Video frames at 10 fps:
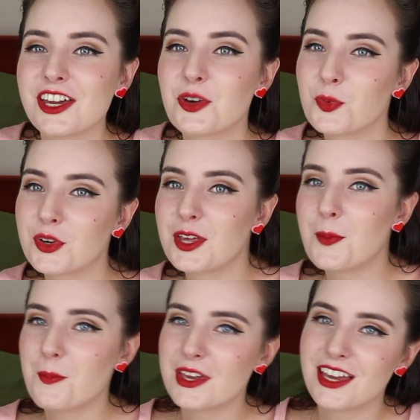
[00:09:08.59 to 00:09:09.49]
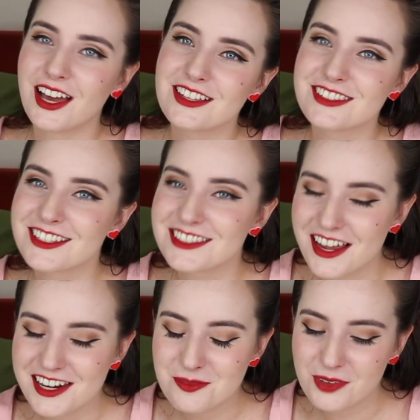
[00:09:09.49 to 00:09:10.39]
it wouldn't be as
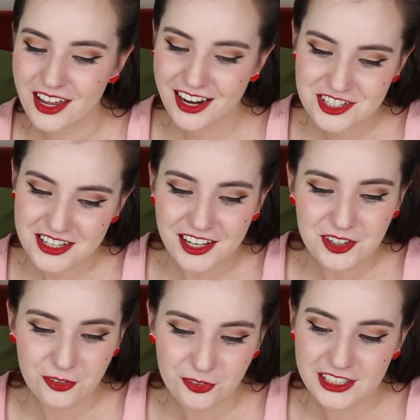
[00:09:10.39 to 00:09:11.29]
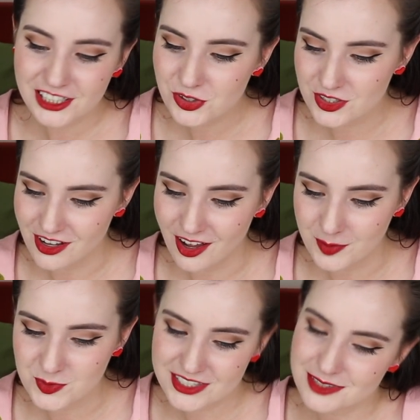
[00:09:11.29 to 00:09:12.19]
exciting, but I actually had a really good
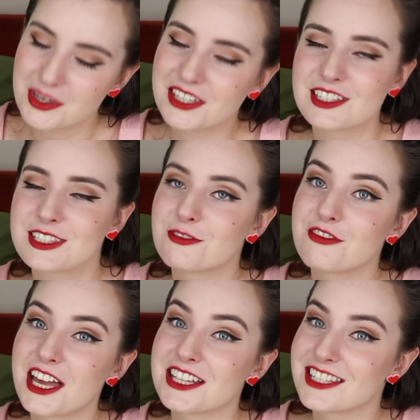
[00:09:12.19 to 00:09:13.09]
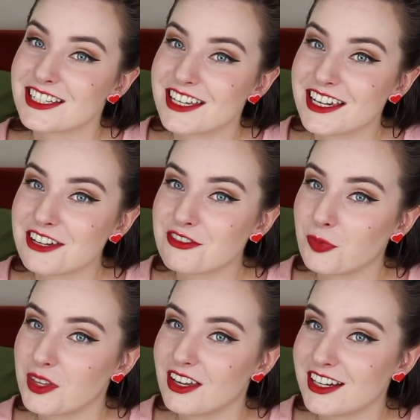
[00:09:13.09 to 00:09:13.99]
time just making some fancy tea from
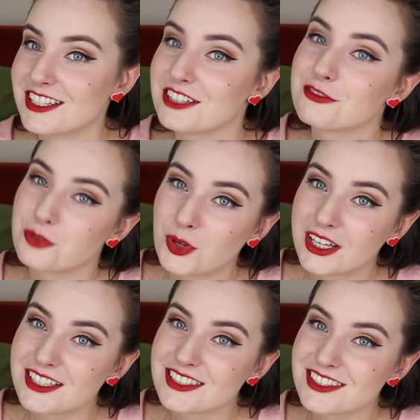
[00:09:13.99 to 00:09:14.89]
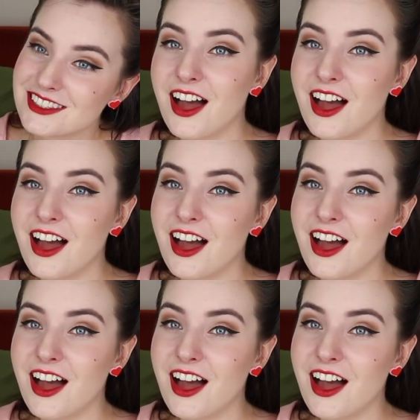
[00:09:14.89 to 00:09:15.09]
the 1940s.